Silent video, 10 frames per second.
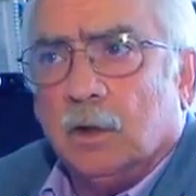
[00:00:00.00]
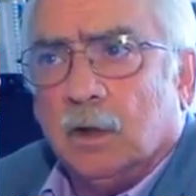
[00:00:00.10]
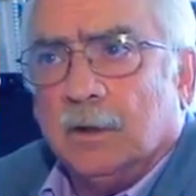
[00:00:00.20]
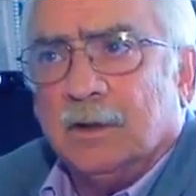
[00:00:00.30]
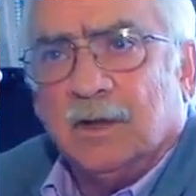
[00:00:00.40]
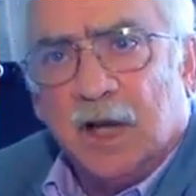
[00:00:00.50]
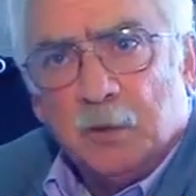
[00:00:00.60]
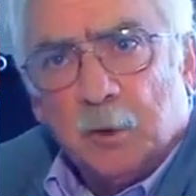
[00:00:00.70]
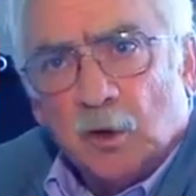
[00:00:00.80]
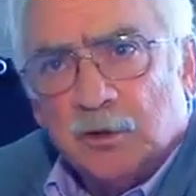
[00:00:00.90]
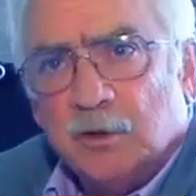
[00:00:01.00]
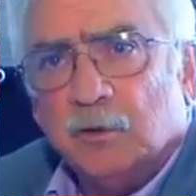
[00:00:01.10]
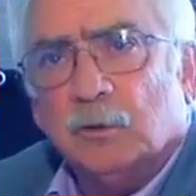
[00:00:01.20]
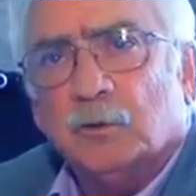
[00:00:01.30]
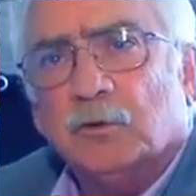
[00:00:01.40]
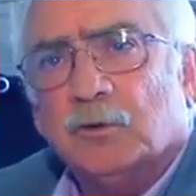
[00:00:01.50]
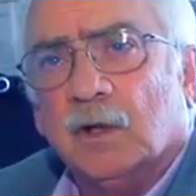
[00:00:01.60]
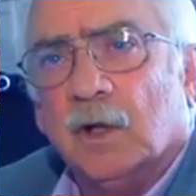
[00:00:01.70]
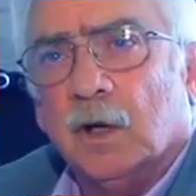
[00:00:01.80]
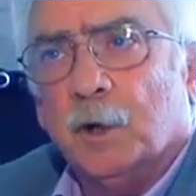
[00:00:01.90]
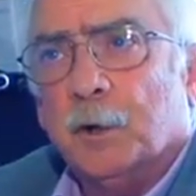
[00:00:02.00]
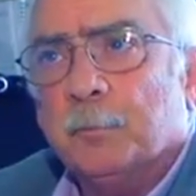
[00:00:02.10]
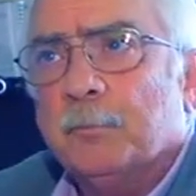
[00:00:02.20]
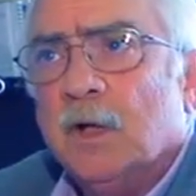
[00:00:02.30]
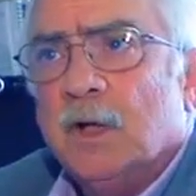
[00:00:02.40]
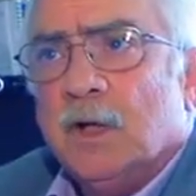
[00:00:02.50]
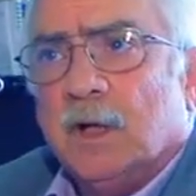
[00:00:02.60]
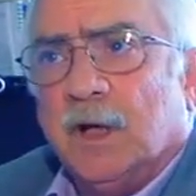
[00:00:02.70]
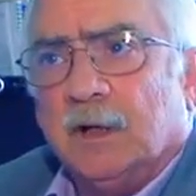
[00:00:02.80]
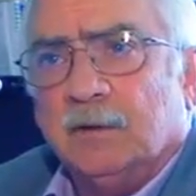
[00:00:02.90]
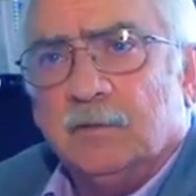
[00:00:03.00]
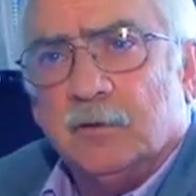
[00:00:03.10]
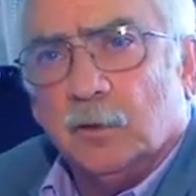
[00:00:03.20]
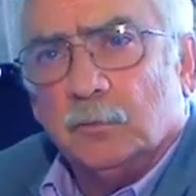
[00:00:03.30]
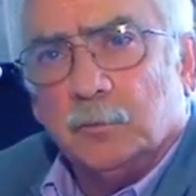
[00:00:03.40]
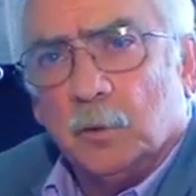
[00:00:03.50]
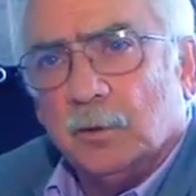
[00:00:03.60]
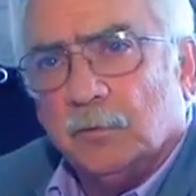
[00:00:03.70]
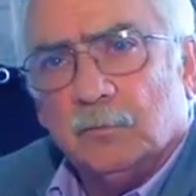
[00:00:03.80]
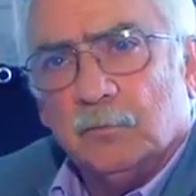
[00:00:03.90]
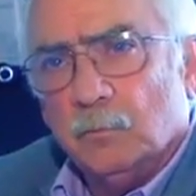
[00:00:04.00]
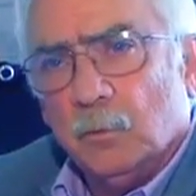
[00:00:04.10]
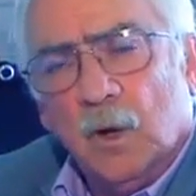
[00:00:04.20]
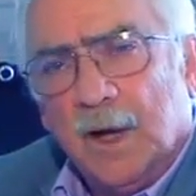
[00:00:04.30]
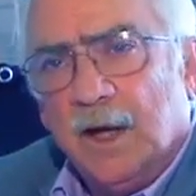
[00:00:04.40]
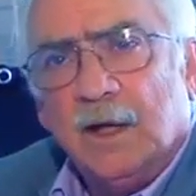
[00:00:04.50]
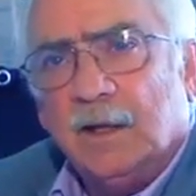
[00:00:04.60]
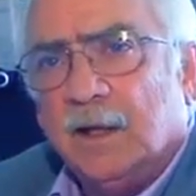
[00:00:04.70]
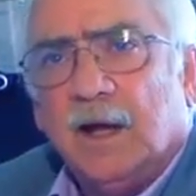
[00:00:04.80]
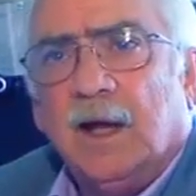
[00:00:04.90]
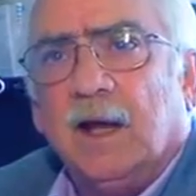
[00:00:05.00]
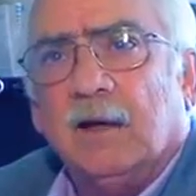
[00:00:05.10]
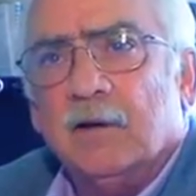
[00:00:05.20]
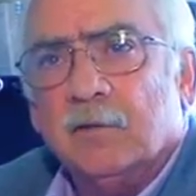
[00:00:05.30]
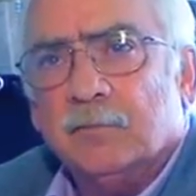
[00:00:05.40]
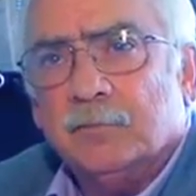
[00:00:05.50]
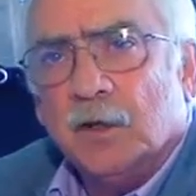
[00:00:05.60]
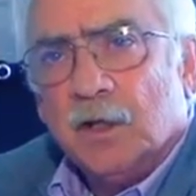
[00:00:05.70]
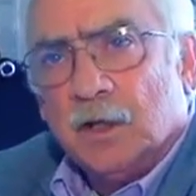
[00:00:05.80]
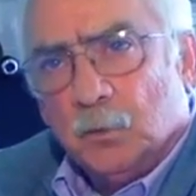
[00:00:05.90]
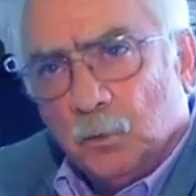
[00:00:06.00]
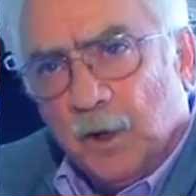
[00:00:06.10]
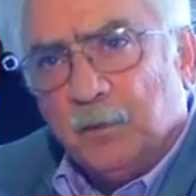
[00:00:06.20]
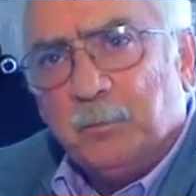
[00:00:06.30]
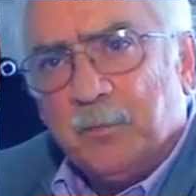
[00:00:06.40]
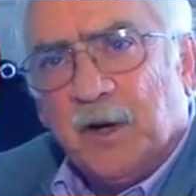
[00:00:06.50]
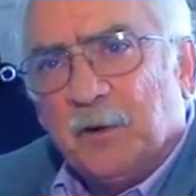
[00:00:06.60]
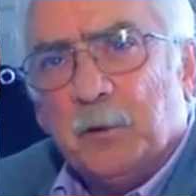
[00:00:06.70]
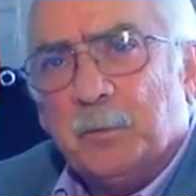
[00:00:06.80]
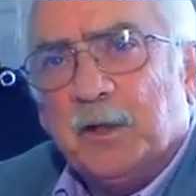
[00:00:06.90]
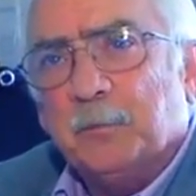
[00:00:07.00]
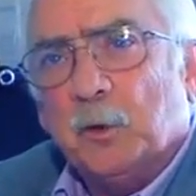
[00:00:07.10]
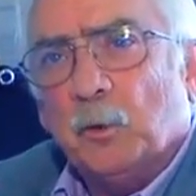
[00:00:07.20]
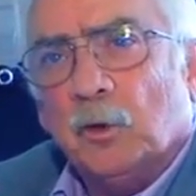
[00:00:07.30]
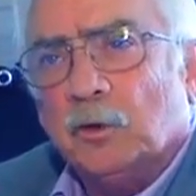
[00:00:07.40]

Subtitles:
on labor use and so forth, way ahead of when other people were